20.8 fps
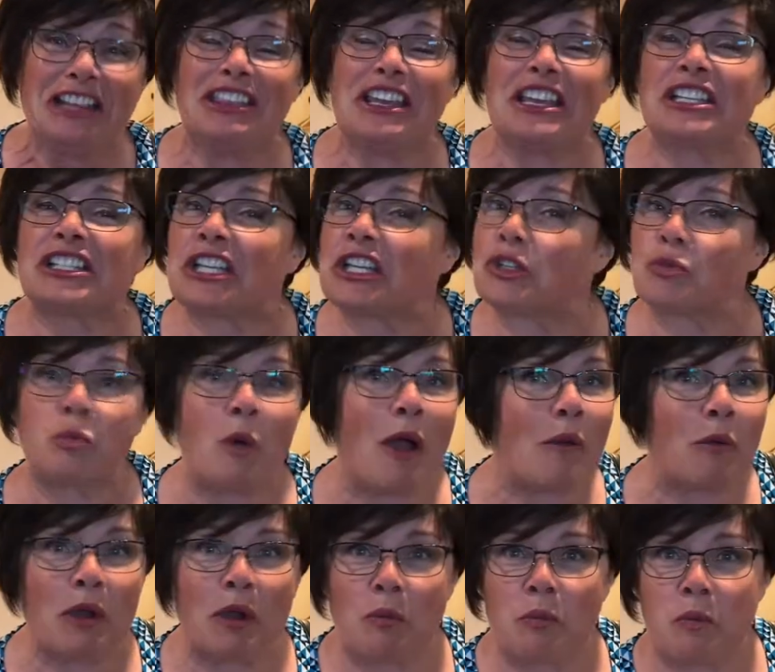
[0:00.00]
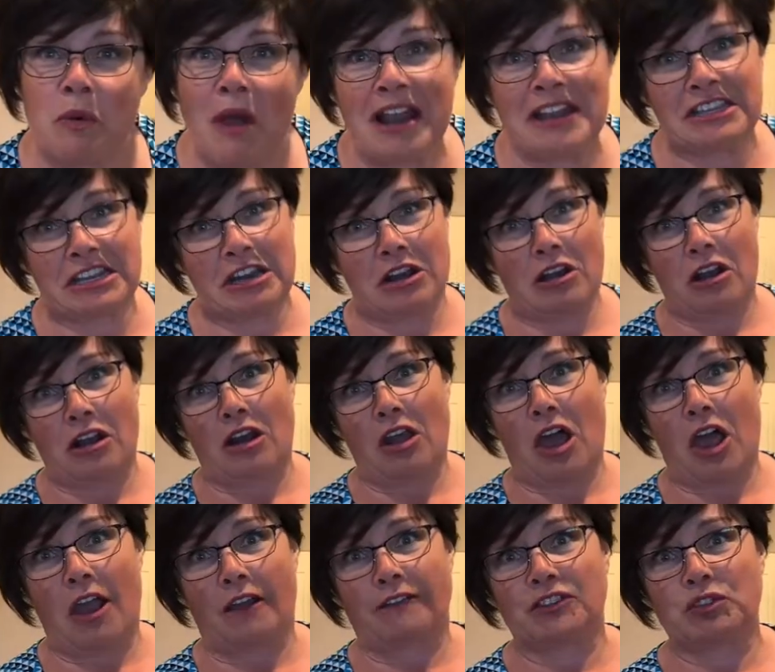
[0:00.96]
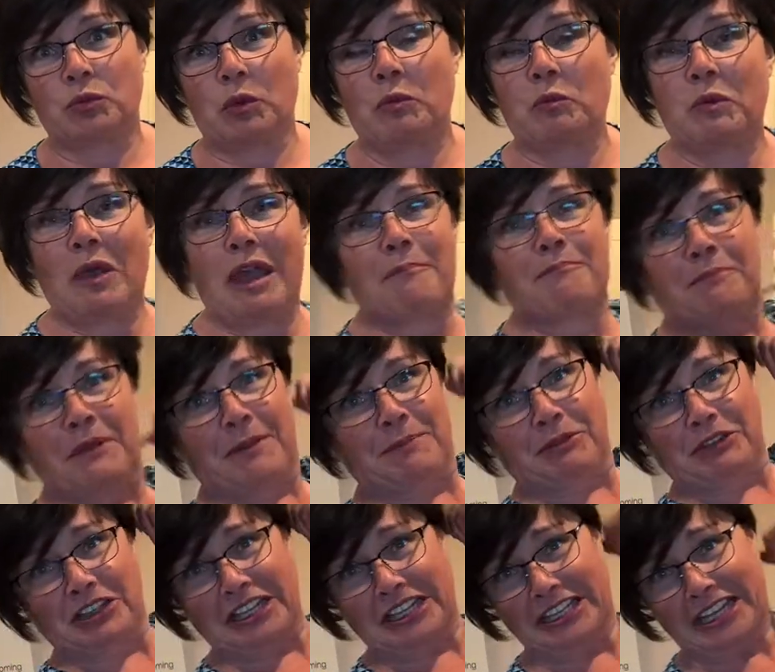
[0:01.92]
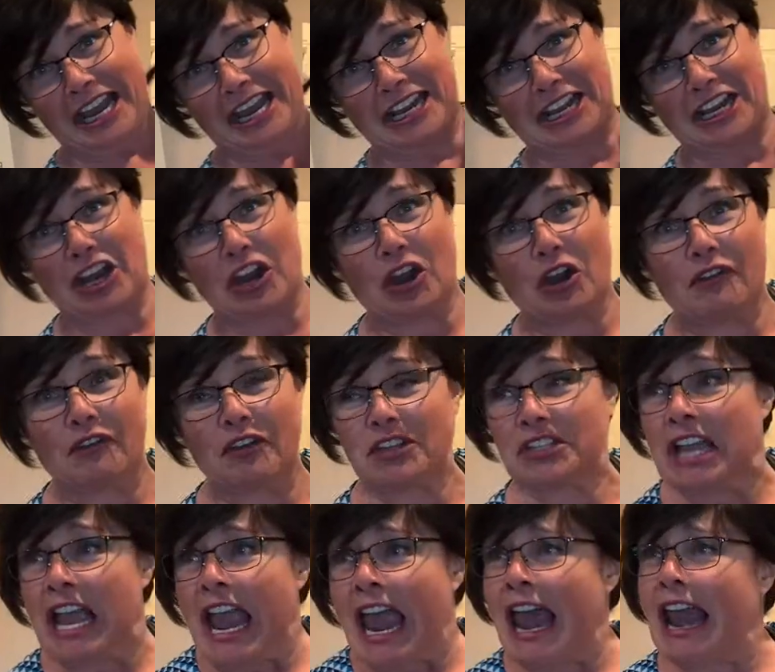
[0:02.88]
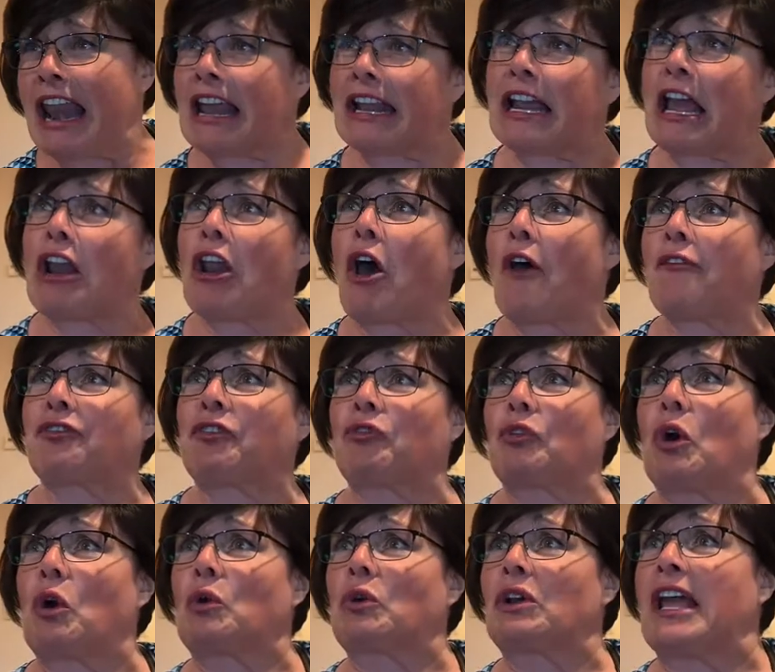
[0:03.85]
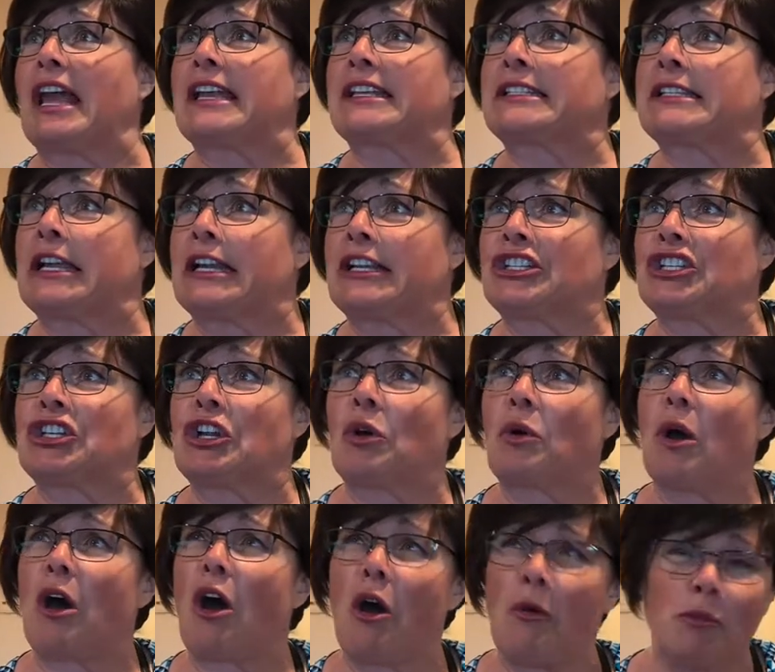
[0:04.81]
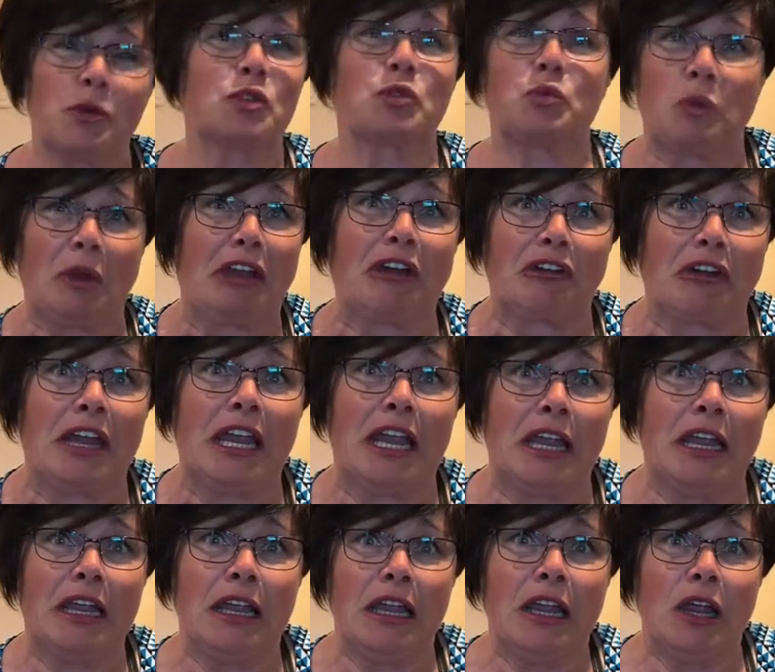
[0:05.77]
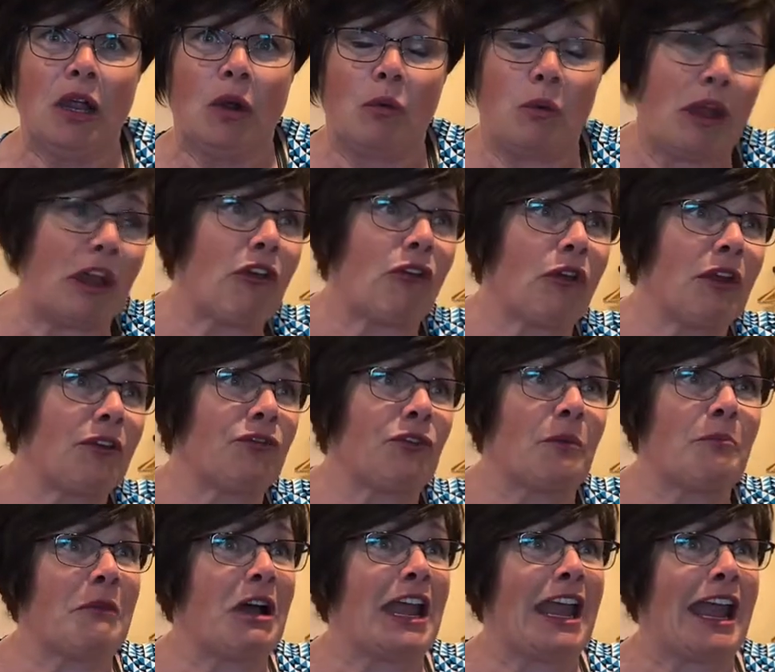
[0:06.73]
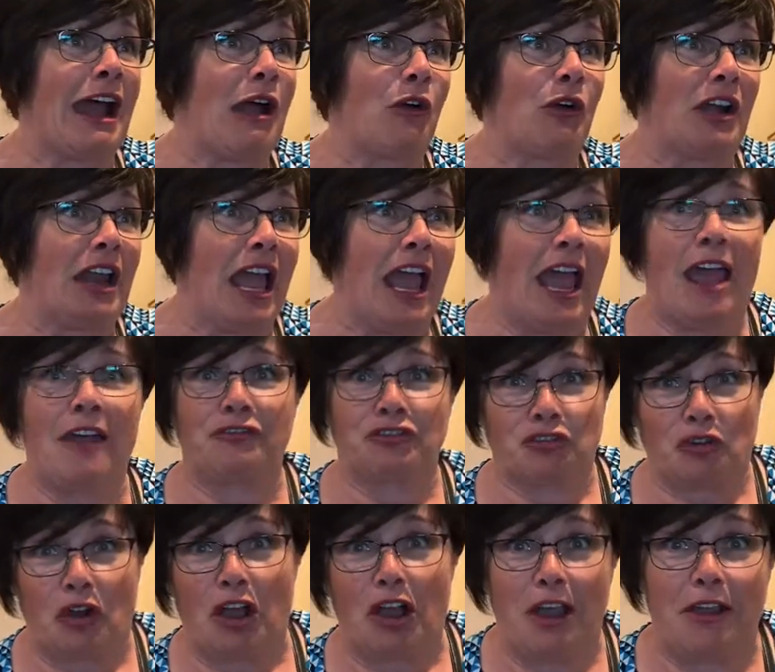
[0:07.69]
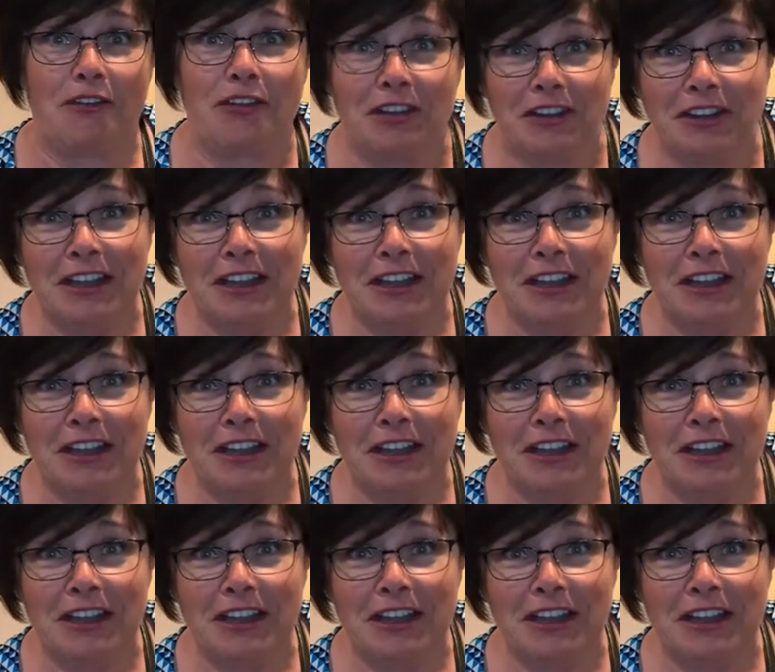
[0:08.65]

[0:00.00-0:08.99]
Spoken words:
This is what we want in our lives. We want people to take care of us. And I got off the road last night, you know, almost weary. Weary from my hour and a half drive.